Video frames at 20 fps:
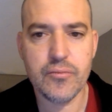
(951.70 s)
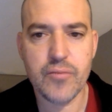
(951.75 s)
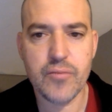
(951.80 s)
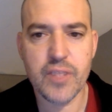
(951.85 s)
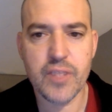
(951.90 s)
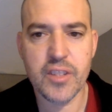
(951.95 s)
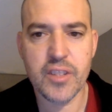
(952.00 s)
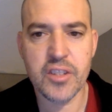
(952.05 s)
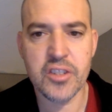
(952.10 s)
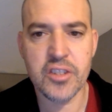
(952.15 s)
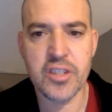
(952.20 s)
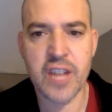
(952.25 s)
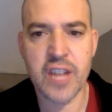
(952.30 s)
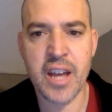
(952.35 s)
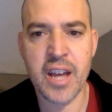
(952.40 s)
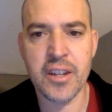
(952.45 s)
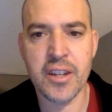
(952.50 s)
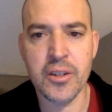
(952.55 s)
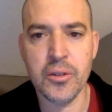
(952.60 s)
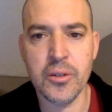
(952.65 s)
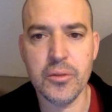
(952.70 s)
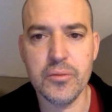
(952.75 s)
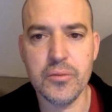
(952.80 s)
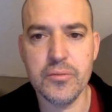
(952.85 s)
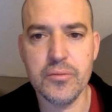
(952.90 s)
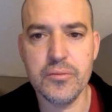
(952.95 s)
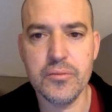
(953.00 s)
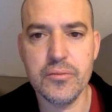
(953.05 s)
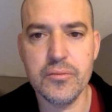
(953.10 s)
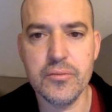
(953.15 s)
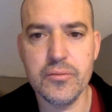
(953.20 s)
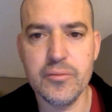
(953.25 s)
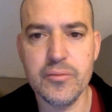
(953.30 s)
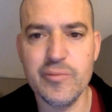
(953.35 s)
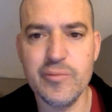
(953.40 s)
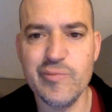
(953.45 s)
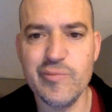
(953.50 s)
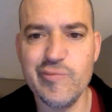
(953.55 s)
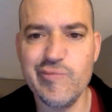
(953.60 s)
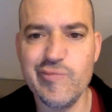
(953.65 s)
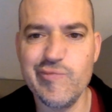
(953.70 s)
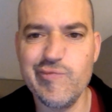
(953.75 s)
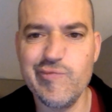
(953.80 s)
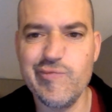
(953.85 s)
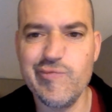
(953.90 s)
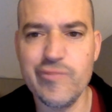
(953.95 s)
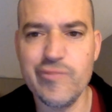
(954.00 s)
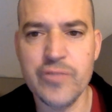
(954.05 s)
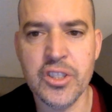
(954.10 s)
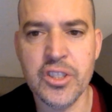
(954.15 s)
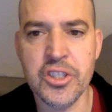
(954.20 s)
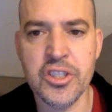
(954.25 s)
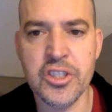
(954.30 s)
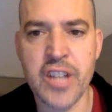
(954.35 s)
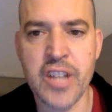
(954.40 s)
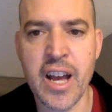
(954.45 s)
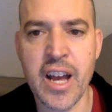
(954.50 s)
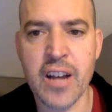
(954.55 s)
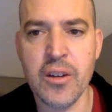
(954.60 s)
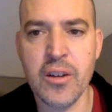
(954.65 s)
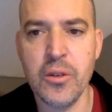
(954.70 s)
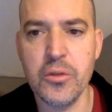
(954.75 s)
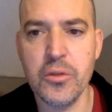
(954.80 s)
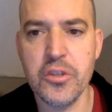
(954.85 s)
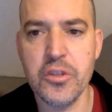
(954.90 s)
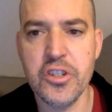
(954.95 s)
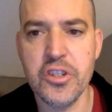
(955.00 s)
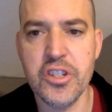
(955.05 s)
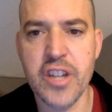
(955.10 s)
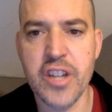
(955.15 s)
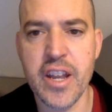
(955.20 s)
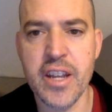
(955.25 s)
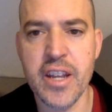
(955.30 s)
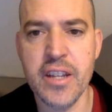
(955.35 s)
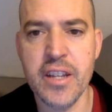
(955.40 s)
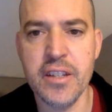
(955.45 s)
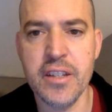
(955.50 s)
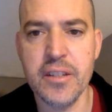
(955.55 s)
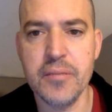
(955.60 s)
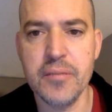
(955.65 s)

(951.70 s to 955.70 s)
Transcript: the shadow, the shackle, shade.